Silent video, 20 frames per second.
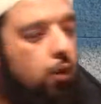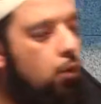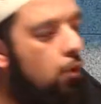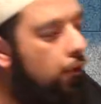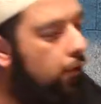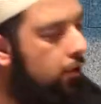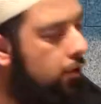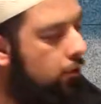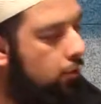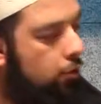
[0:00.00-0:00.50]
of the
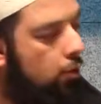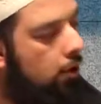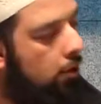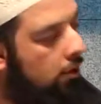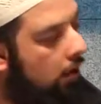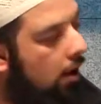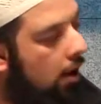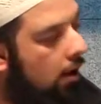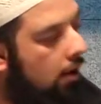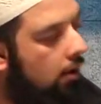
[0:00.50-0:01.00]
kufr to
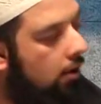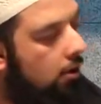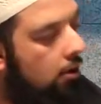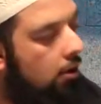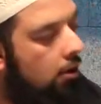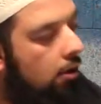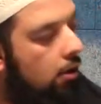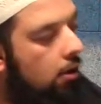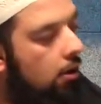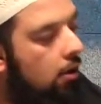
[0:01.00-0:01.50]

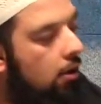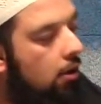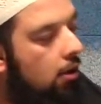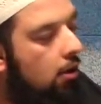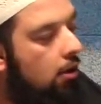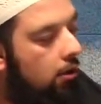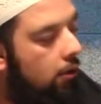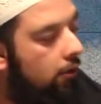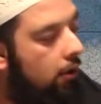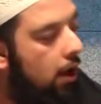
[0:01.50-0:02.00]
Allah.
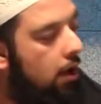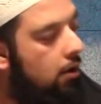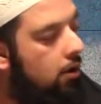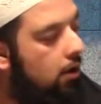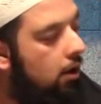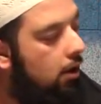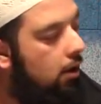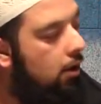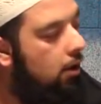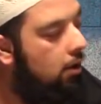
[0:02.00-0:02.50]
Right?